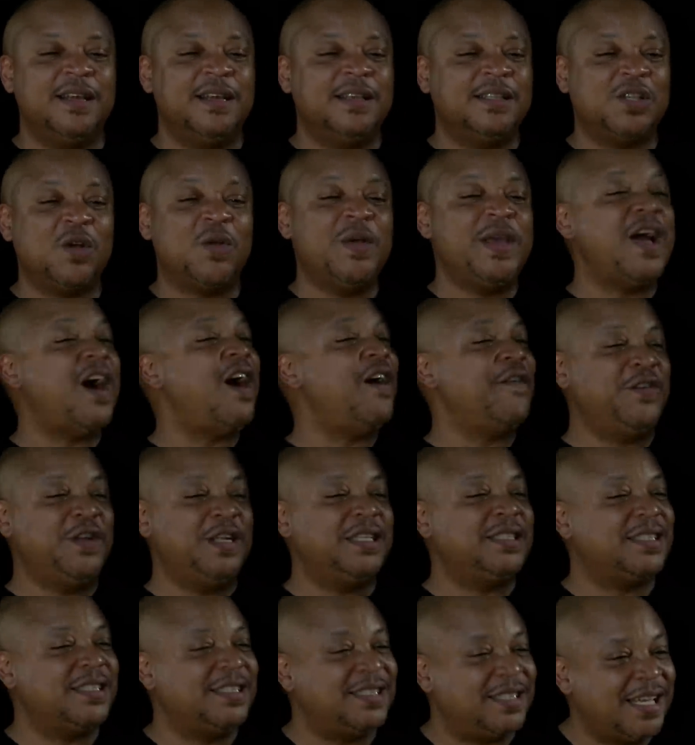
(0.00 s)
So he offered
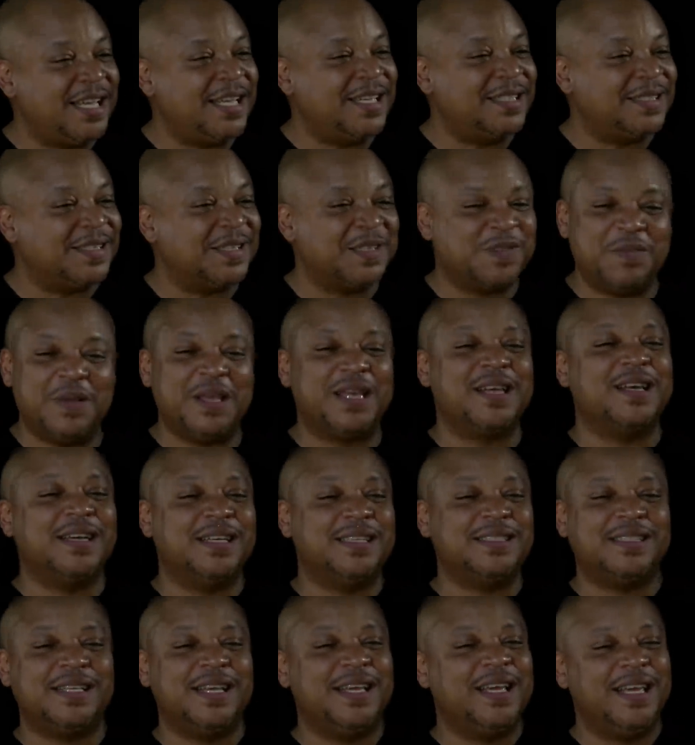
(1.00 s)
it to Jesus
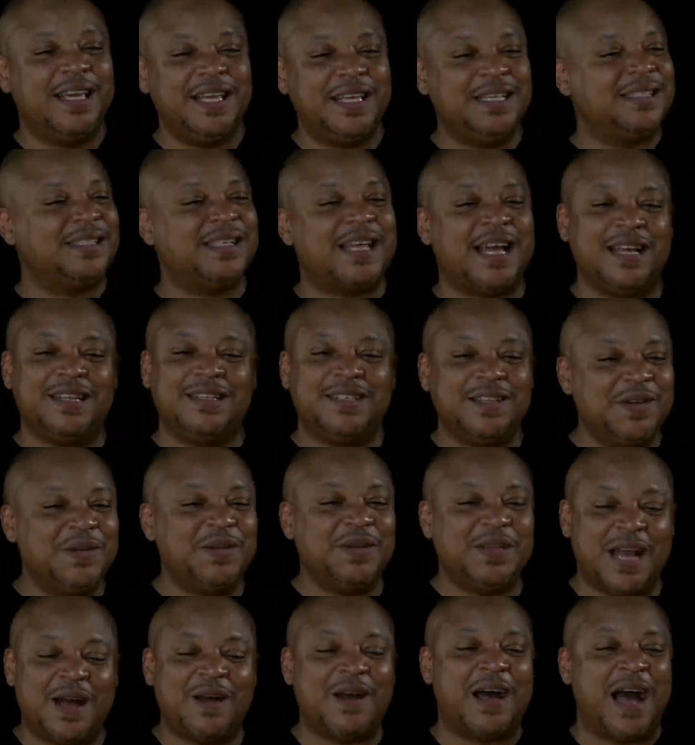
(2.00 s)
because he's like,
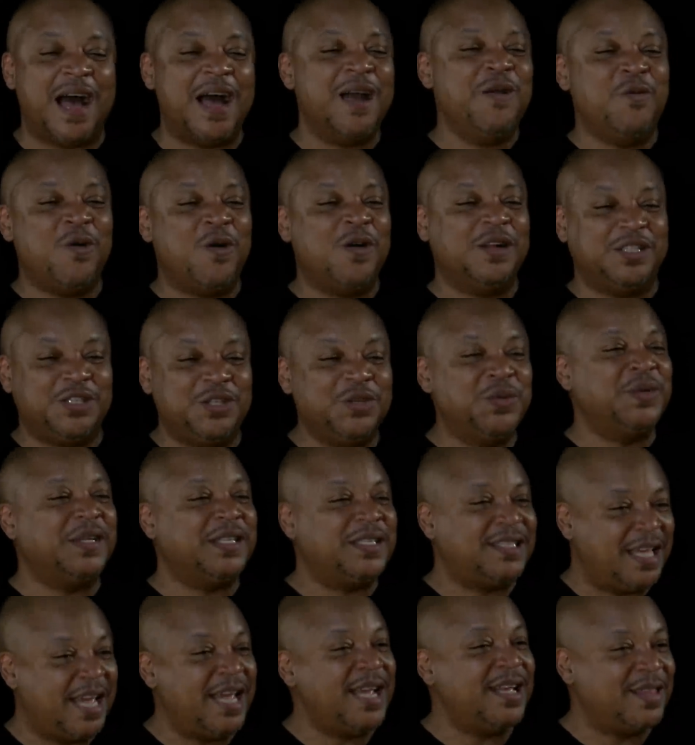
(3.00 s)
dude, I, I want you to
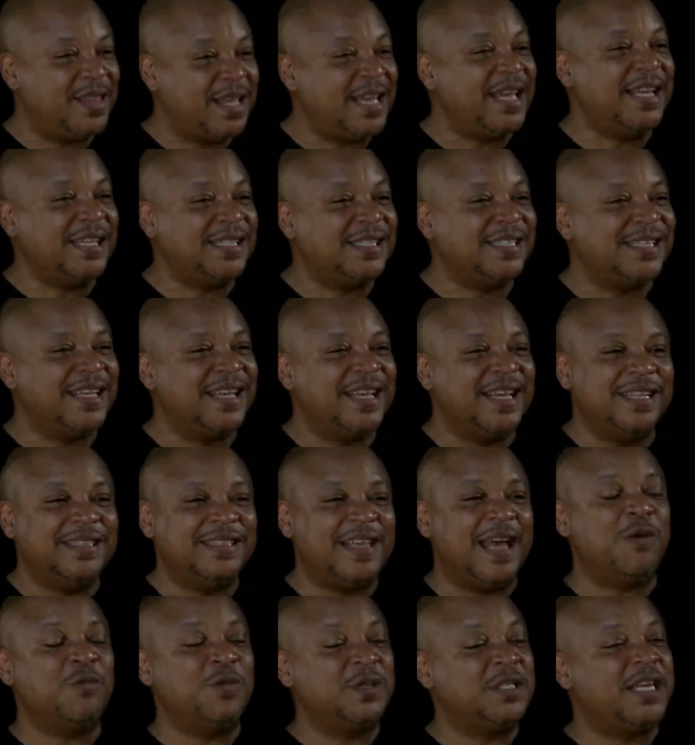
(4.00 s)
take this
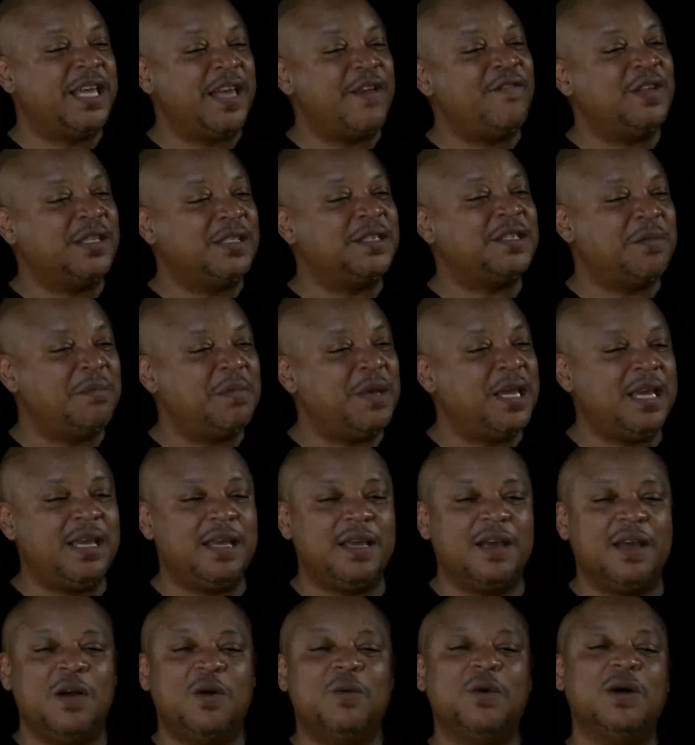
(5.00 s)
that was given to
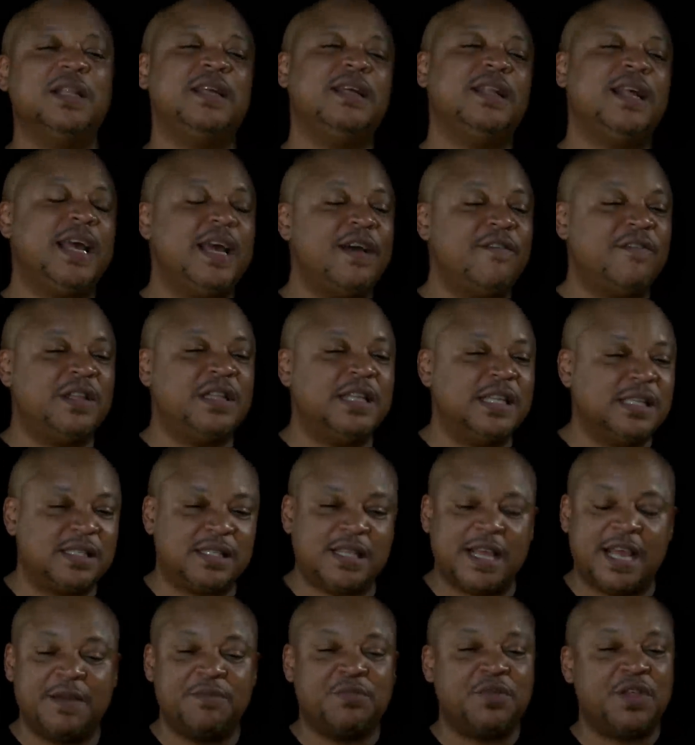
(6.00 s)
me. Well, in heaven, the
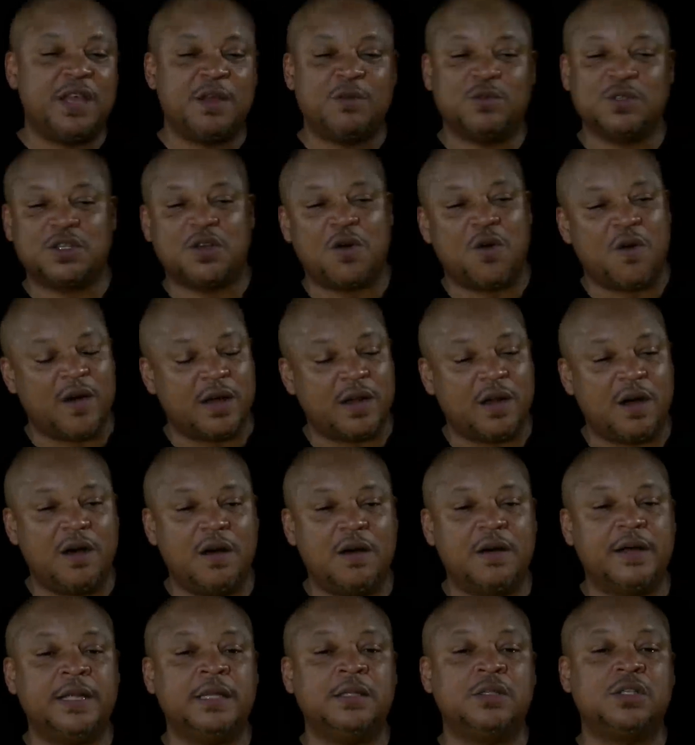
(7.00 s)
same thing was going
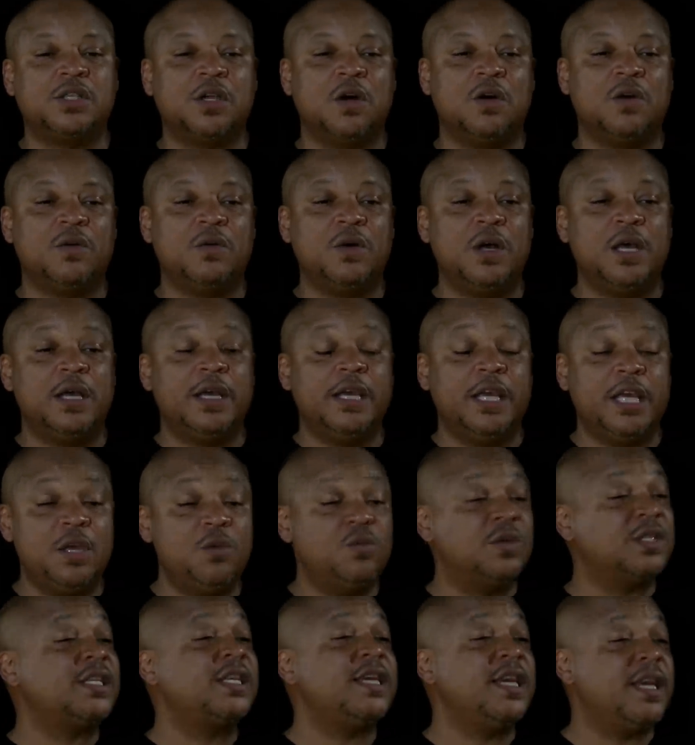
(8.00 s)
on. And so he
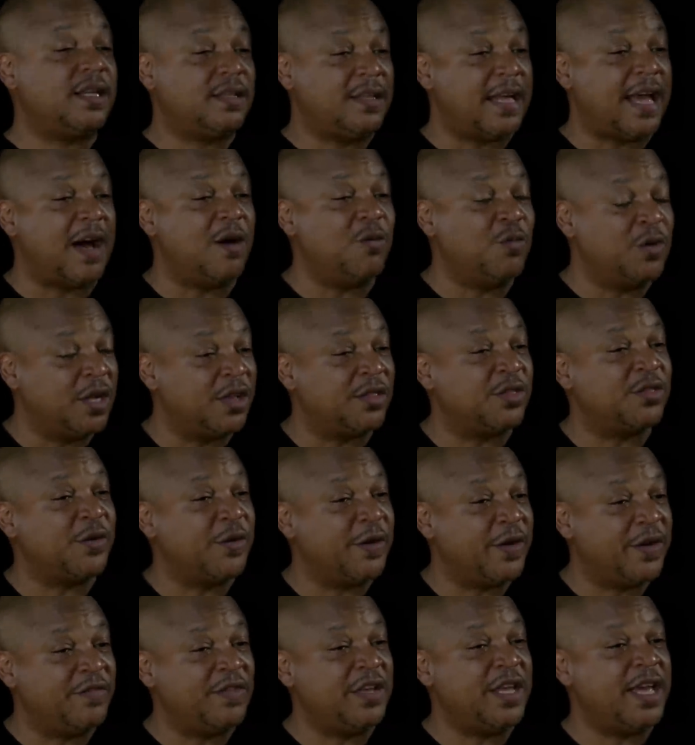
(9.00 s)
was kicked out with a
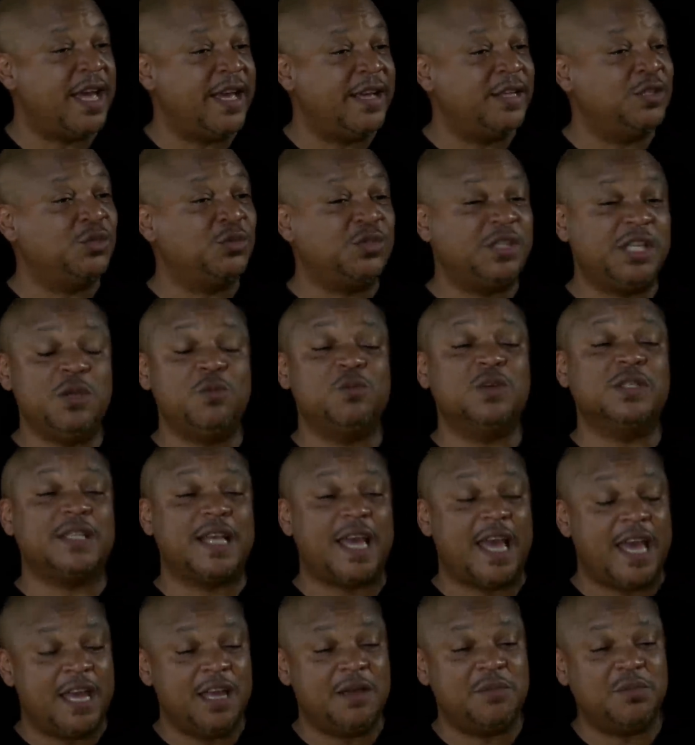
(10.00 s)
third of the angels. He was
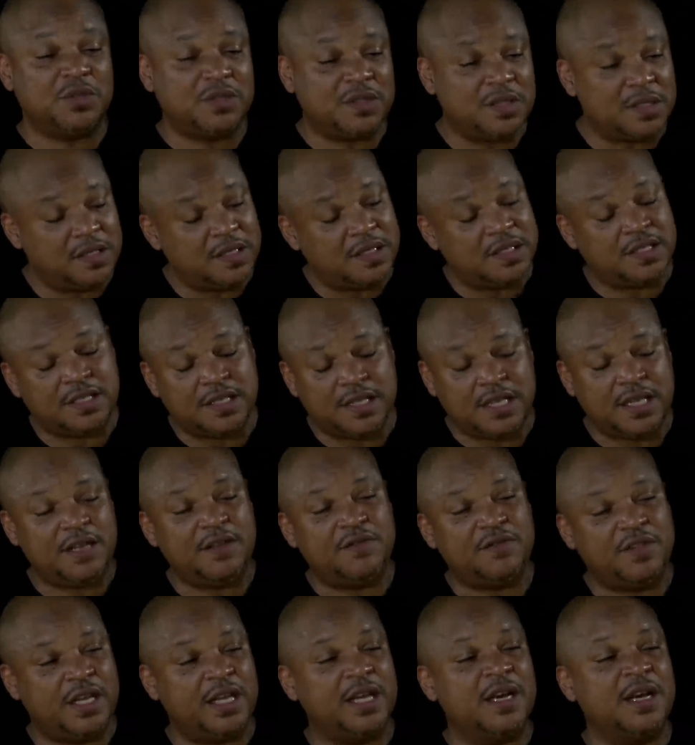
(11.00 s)
able to
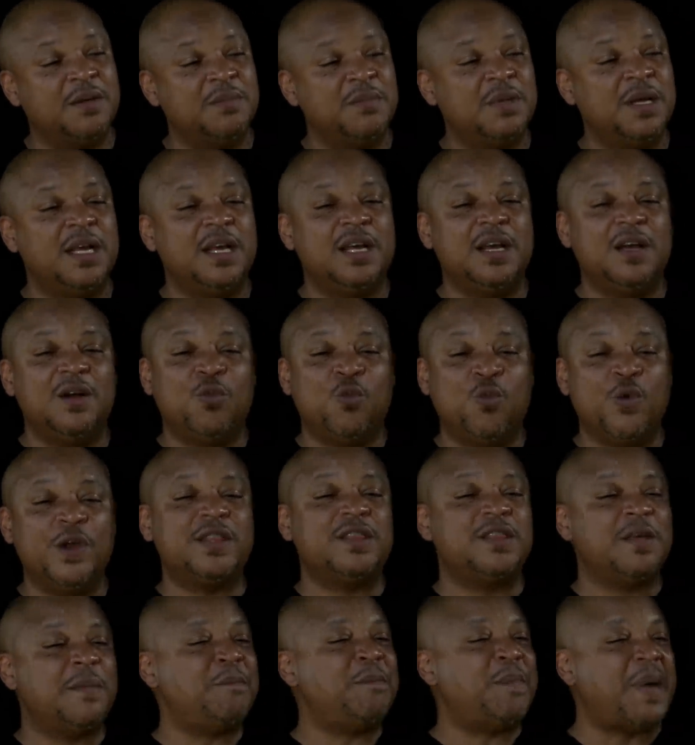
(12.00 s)
deceive them
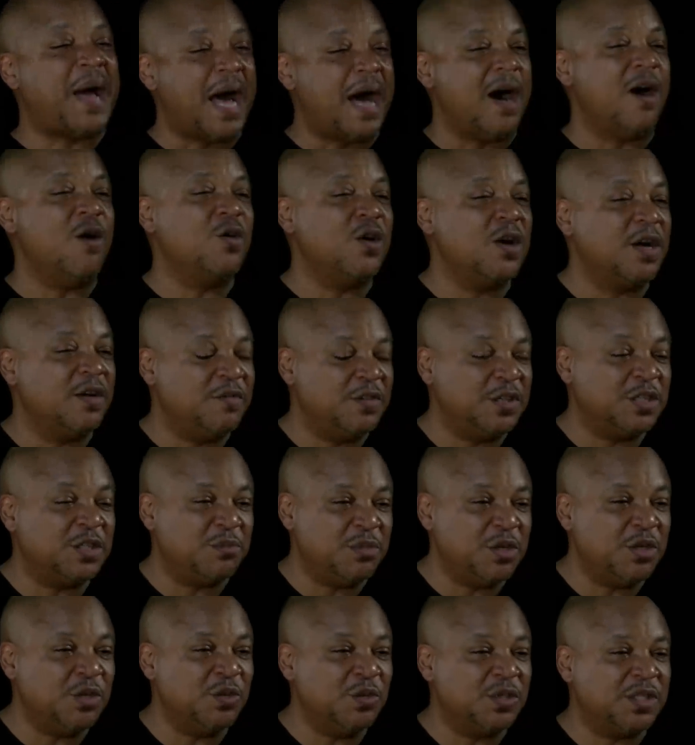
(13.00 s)
with the power of his
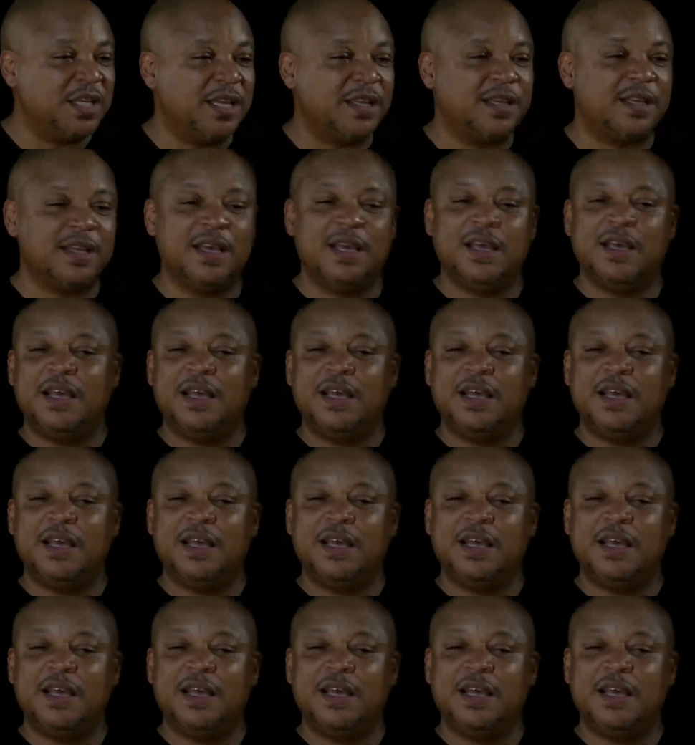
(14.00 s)
music.